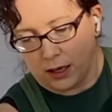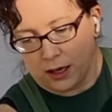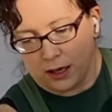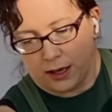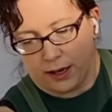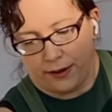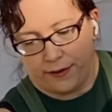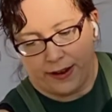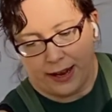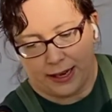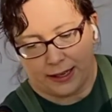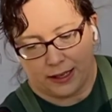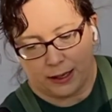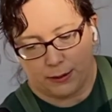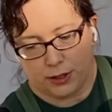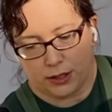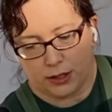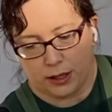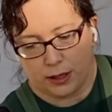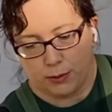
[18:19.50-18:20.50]
in fact, I'm
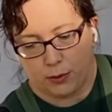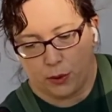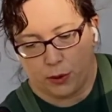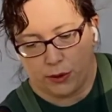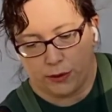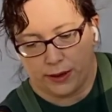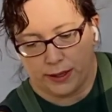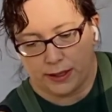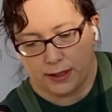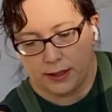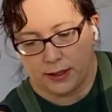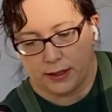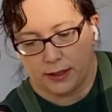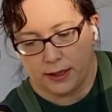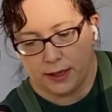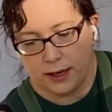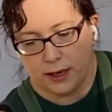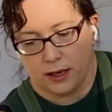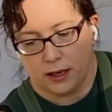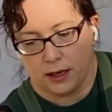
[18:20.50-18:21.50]
just gonna pour the rest of this in
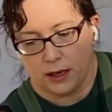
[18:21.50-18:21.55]
here.